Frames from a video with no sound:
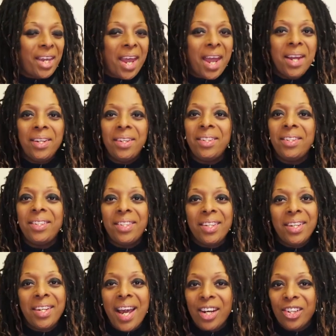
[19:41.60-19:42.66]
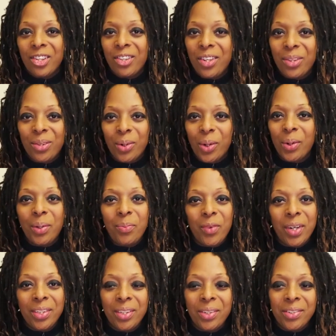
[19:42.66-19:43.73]
Canon did actually throw in
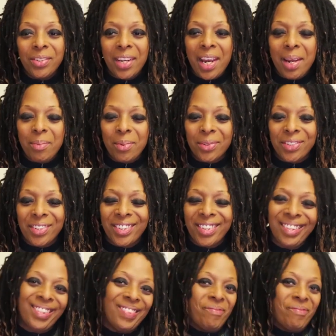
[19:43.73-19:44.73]
one of those cables.